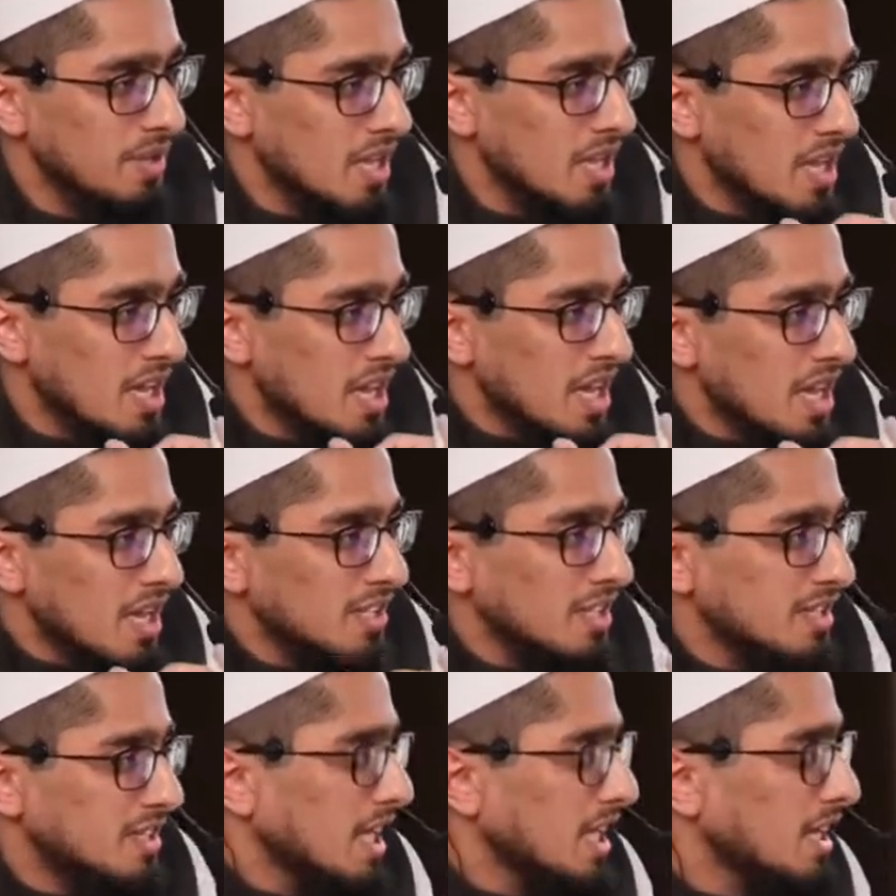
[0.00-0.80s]
It's a
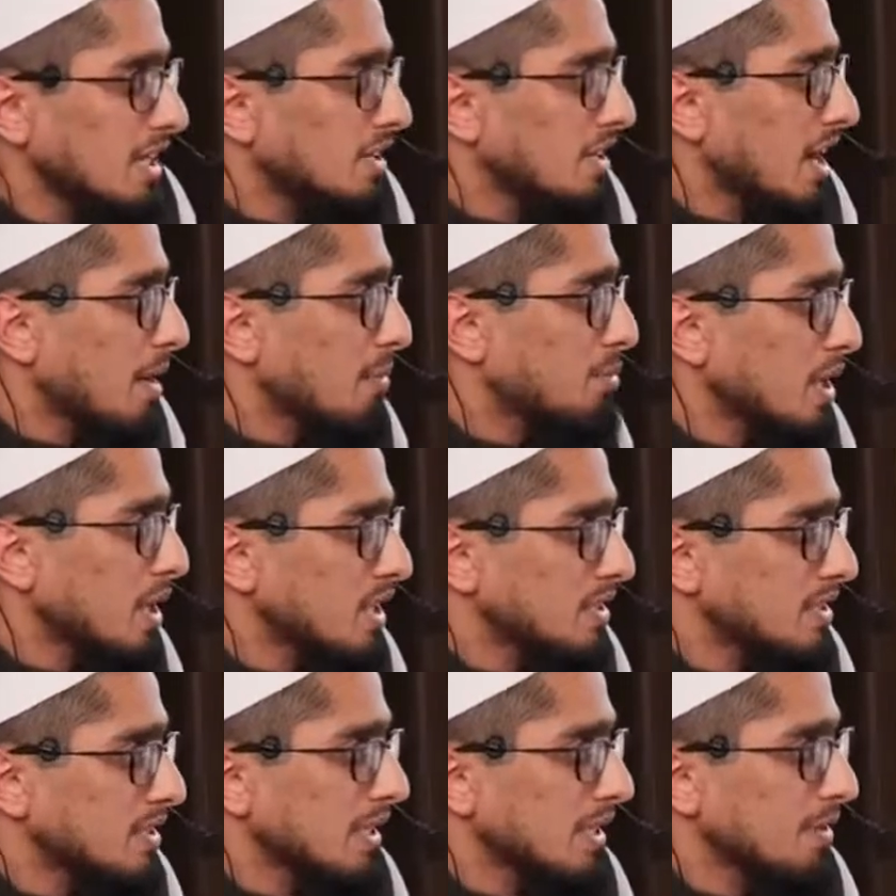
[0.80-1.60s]
10-gram
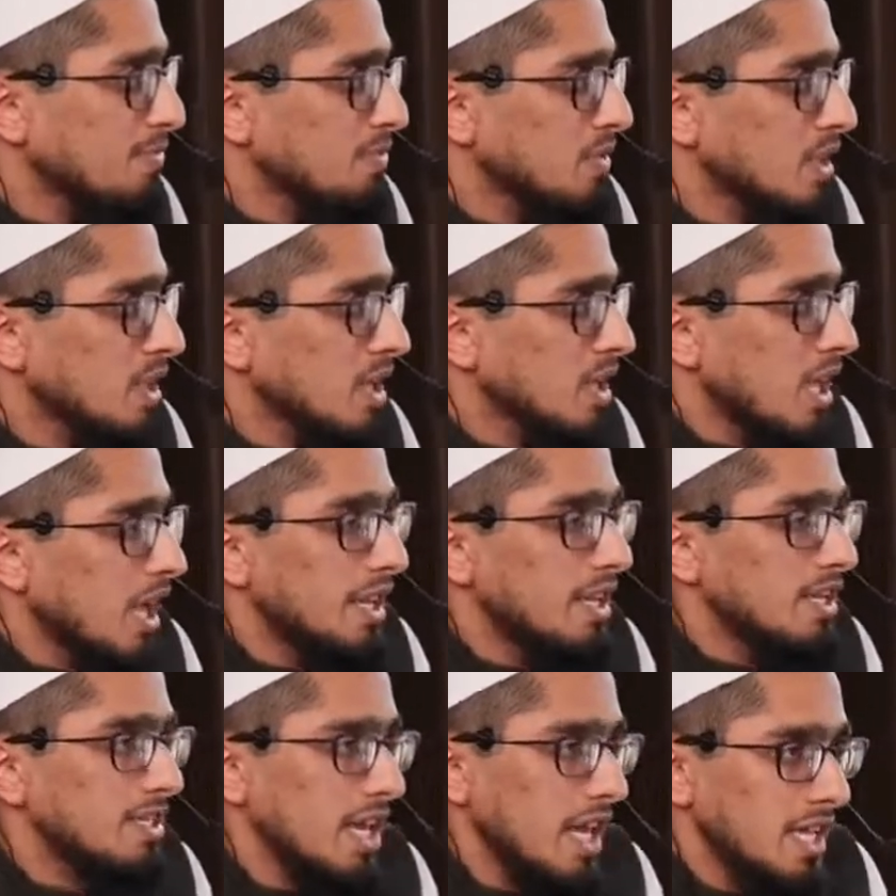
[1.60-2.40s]
bracelet and
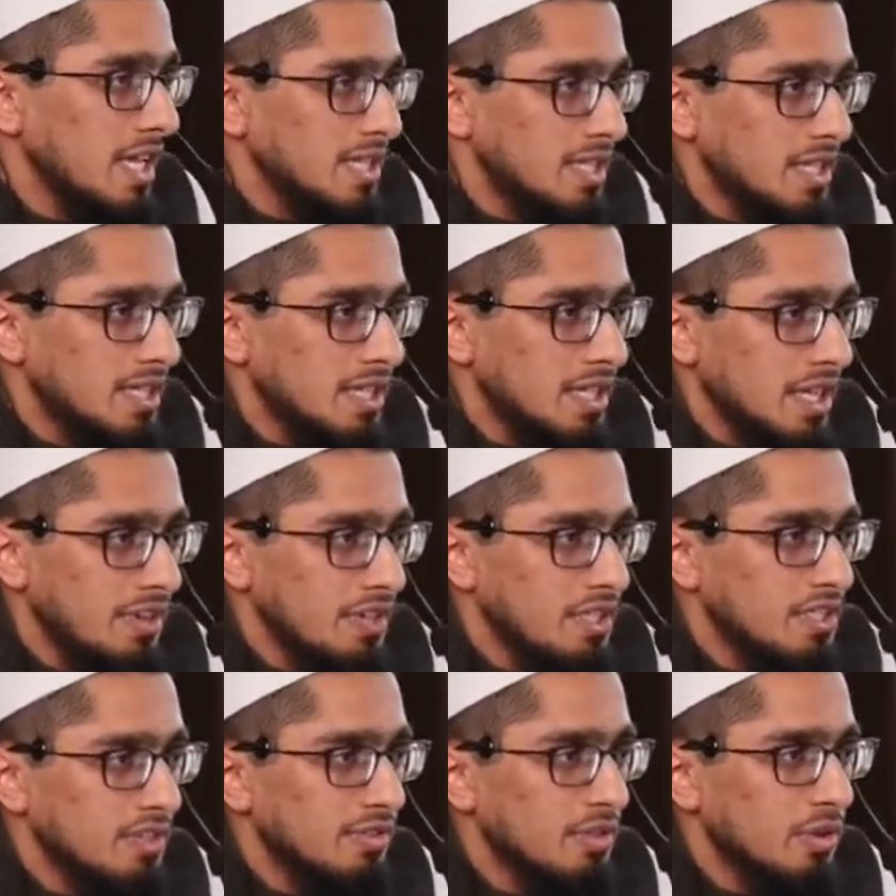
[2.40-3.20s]
it's 18 carats
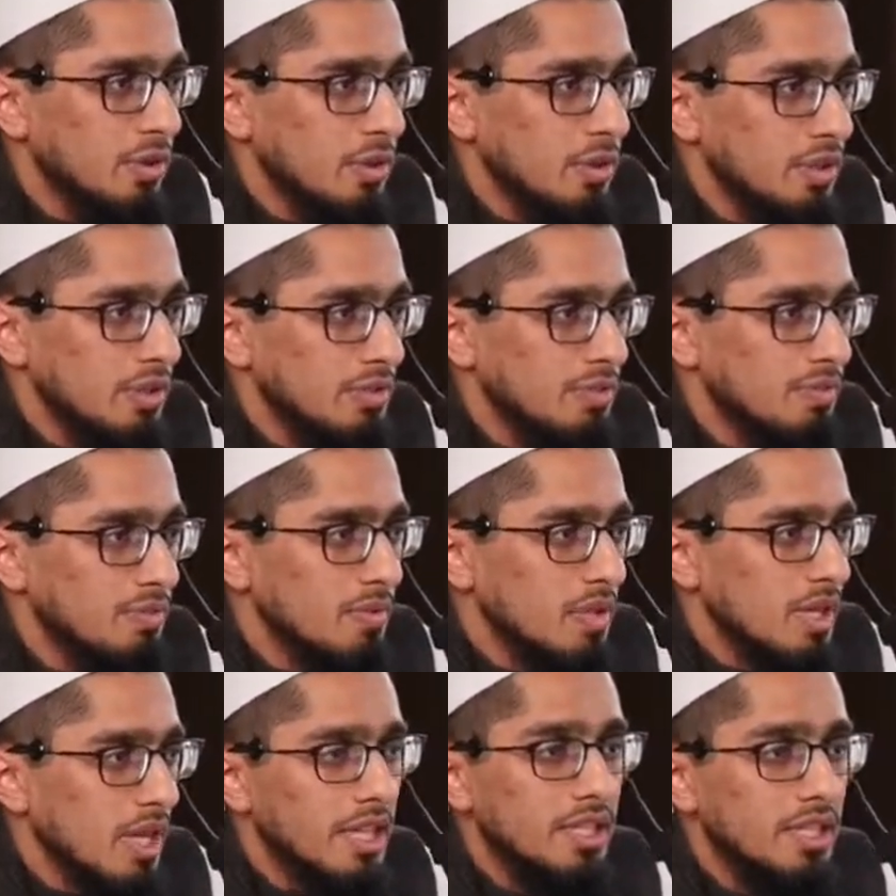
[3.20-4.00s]
of gold.
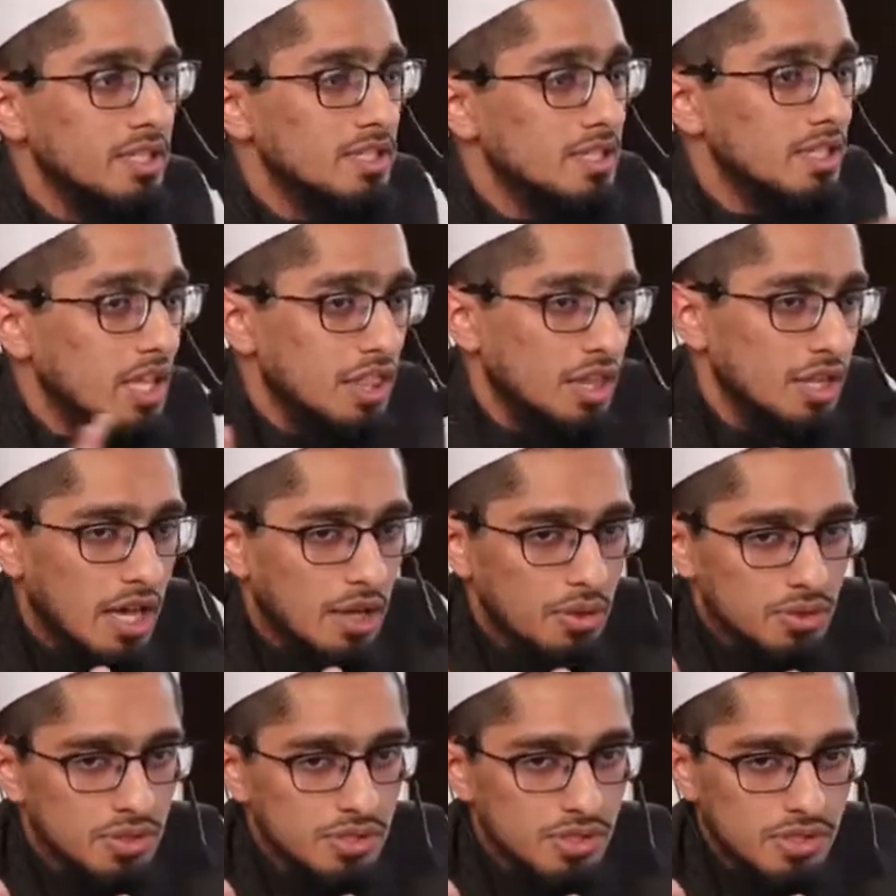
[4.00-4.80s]
And there's nothing
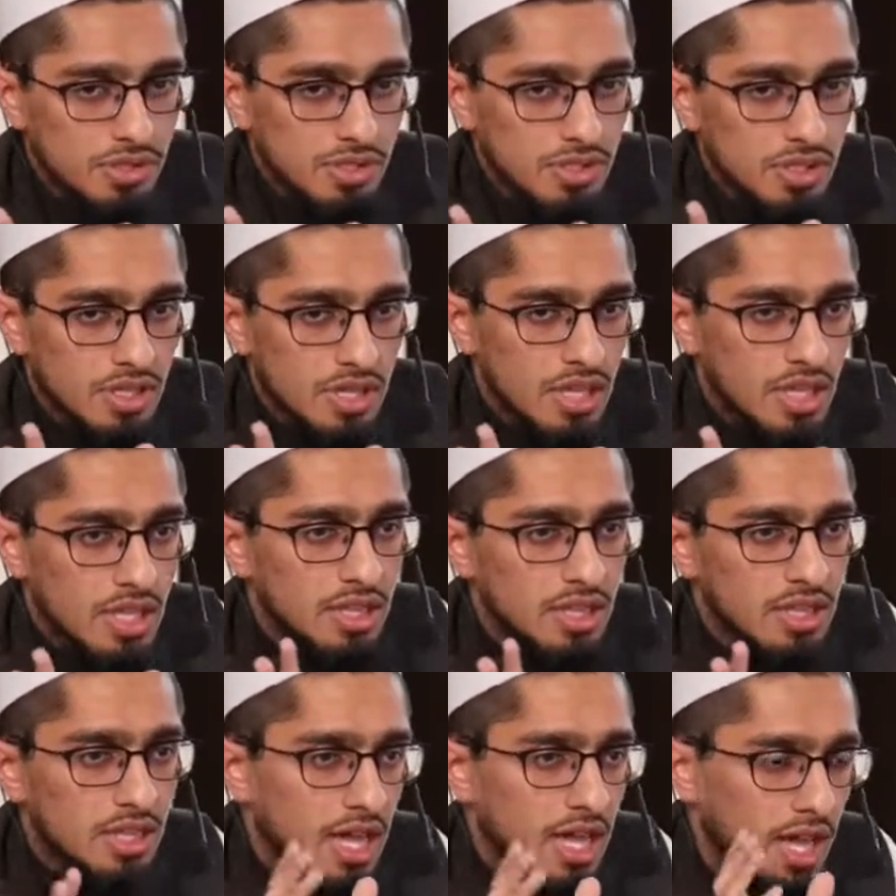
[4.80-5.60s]
else in
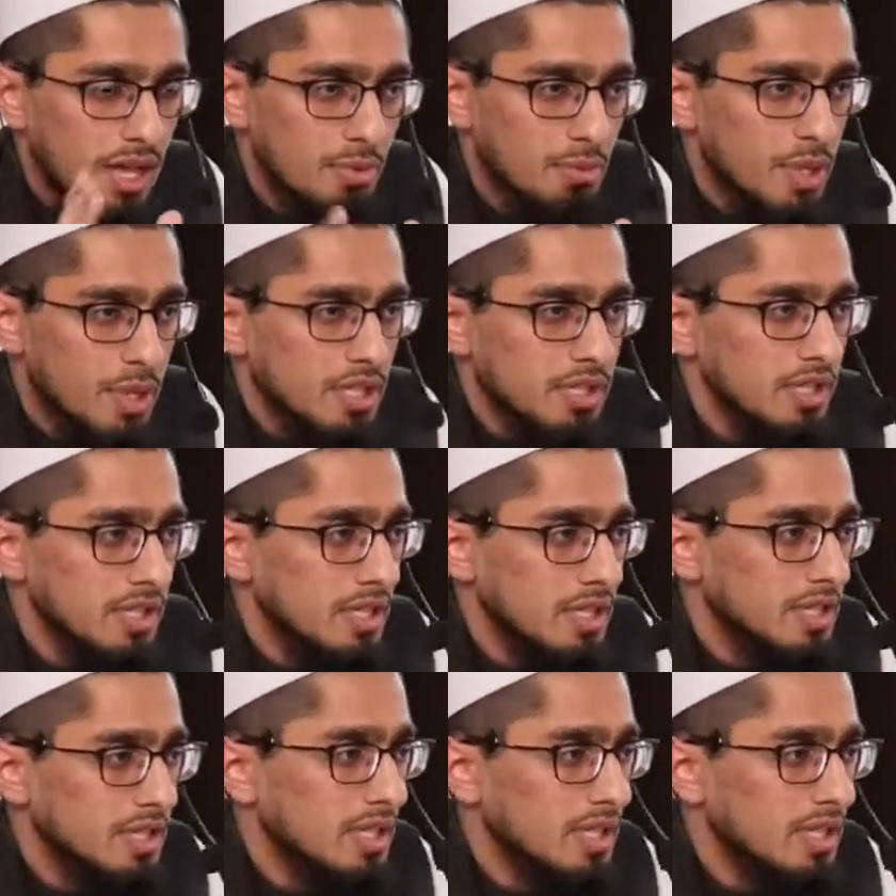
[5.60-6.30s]
that bracelet itself.